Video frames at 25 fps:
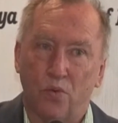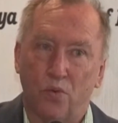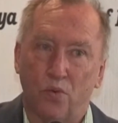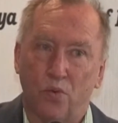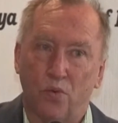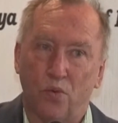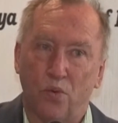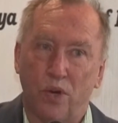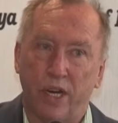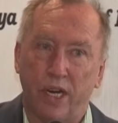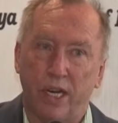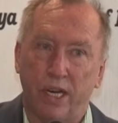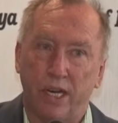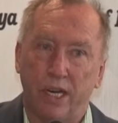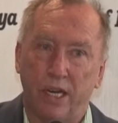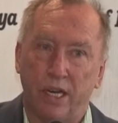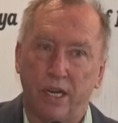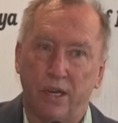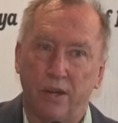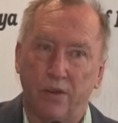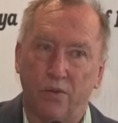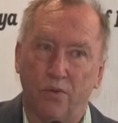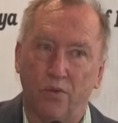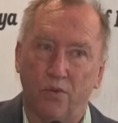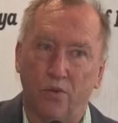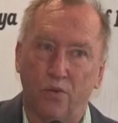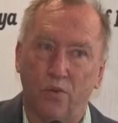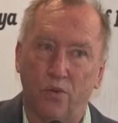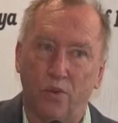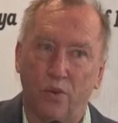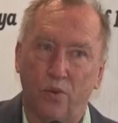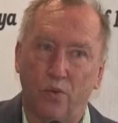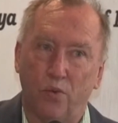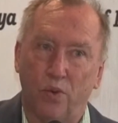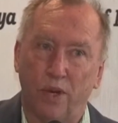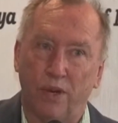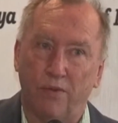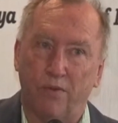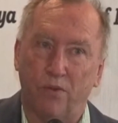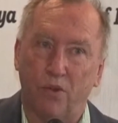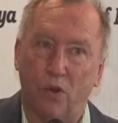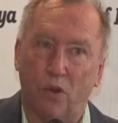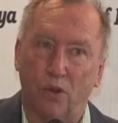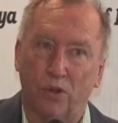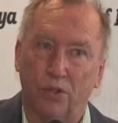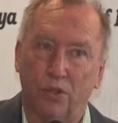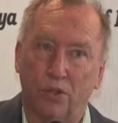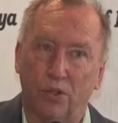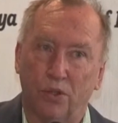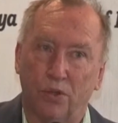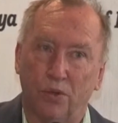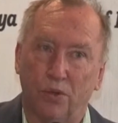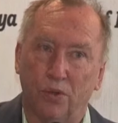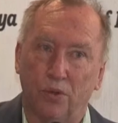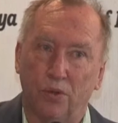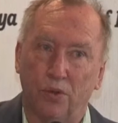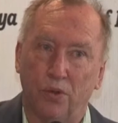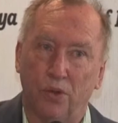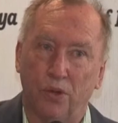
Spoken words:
we've got to,